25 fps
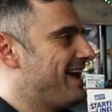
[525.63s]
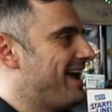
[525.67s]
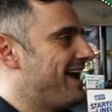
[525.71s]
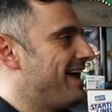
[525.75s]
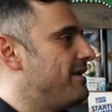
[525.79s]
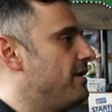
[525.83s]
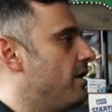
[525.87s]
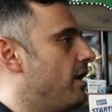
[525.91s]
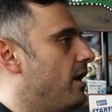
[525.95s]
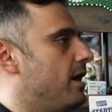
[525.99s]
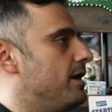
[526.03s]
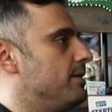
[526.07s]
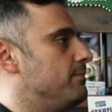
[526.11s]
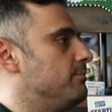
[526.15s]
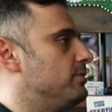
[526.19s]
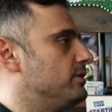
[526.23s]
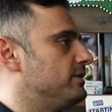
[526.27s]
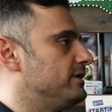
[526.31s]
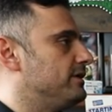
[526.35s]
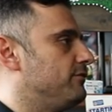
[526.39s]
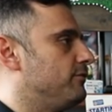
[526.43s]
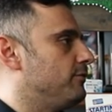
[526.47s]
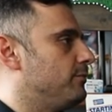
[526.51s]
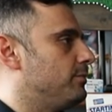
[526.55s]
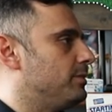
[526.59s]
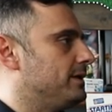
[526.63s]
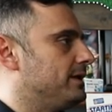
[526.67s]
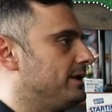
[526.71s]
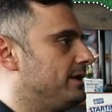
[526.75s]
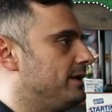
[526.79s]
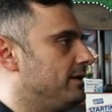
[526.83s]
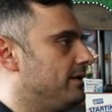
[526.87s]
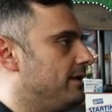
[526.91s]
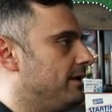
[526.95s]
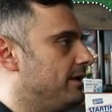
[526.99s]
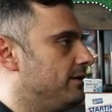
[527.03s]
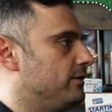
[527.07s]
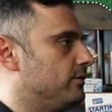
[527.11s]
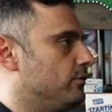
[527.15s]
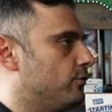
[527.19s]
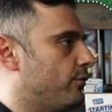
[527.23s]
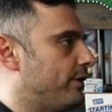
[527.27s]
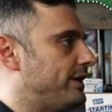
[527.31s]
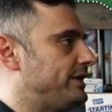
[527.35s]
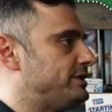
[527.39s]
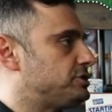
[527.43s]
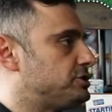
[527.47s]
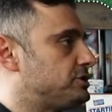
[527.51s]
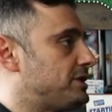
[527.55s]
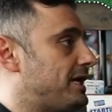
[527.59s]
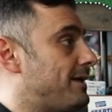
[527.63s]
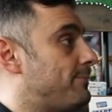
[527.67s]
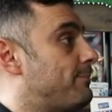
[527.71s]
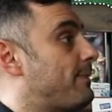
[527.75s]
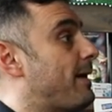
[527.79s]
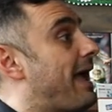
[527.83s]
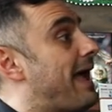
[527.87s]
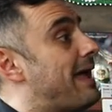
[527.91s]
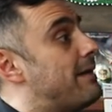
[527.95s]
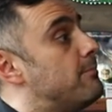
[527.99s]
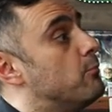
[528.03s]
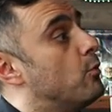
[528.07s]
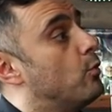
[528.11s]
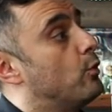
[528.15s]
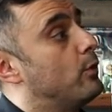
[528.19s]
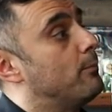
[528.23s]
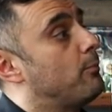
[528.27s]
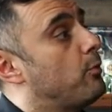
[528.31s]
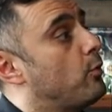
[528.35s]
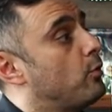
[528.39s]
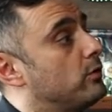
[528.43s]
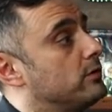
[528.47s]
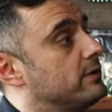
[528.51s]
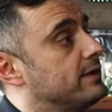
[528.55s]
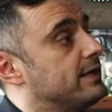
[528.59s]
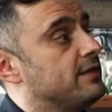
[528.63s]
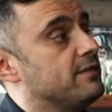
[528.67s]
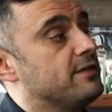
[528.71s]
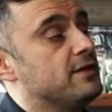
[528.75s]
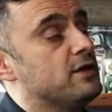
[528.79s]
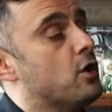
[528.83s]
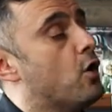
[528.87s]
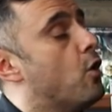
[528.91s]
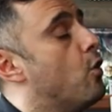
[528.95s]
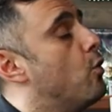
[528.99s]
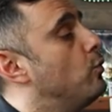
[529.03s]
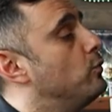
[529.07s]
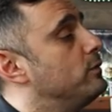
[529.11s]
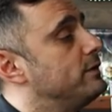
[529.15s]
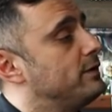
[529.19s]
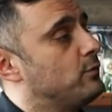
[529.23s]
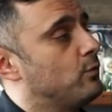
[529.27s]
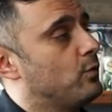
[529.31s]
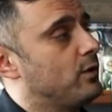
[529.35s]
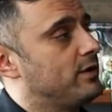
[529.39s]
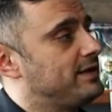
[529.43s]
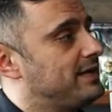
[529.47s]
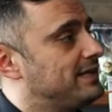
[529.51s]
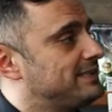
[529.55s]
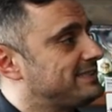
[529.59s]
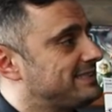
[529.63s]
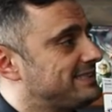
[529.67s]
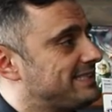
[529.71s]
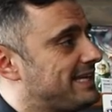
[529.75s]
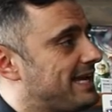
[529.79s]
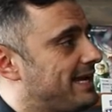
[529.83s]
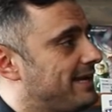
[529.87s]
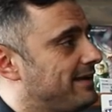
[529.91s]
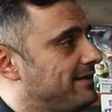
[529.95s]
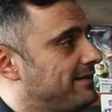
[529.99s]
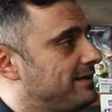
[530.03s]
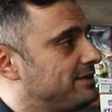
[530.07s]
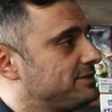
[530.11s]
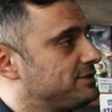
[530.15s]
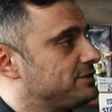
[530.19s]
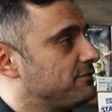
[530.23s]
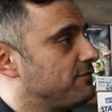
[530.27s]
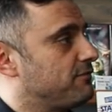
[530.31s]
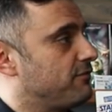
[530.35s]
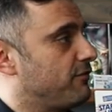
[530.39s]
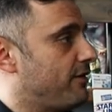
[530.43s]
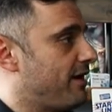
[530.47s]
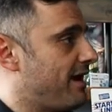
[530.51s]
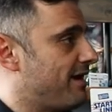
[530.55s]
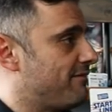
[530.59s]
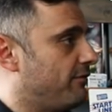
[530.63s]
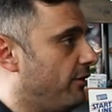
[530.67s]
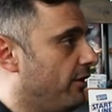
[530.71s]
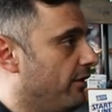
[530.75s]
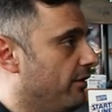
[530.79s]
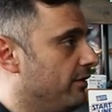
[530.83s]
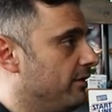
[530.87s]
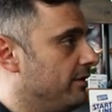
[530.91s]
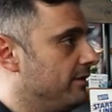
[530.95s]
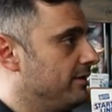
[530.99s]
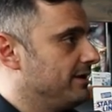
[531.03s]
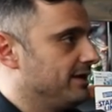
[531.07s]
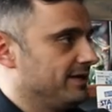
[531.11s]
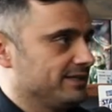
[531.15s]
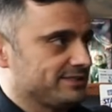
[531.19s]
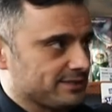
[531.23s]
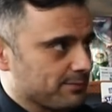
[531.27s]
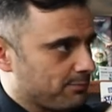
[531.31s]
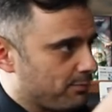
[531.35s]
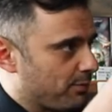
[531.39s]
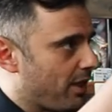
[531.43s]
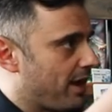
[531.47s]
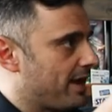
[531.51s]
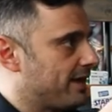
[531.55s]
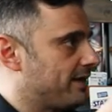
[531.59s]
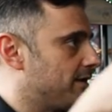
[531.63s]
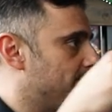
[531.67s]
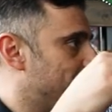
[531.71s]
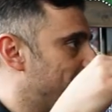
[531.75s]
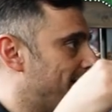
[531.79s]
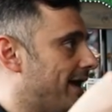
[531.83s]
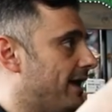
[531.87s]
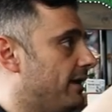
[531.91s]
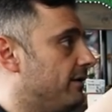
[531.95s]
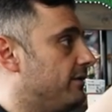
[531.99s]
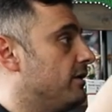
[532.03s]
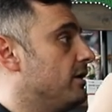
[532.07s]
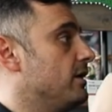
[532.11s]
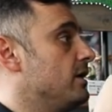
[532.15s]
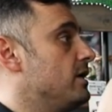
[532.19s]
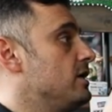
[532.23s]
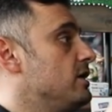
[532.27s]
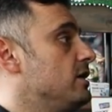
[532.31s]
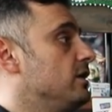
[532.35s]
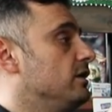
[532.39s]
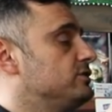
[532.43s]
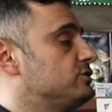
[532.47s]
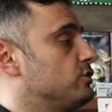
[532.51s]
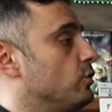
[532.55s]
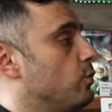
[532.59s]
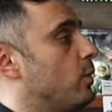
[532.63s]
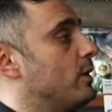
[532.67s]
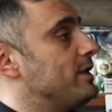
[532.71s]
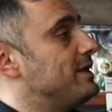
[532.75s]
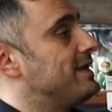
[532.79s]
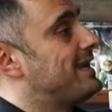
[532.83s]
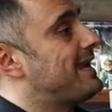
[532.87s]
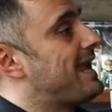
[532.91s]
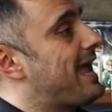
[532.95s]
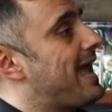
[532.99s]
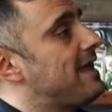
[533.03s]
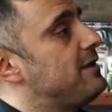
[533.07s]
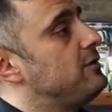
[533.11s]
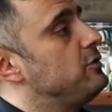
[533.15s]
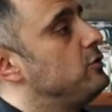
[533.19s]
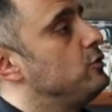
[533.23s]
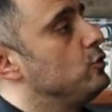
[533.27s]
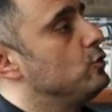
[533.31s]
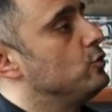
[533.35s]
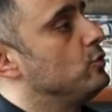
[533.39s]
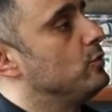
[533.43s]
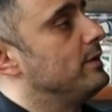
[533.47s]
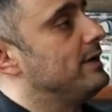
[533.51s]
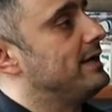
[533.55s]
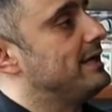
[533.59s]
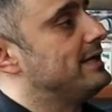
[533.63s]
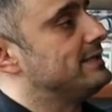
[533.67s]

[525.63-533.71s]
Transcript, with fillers: and unbelievably in great shape, and more importantly, the only one that's saying this forever. Mm. It's supply and demand. So what you can do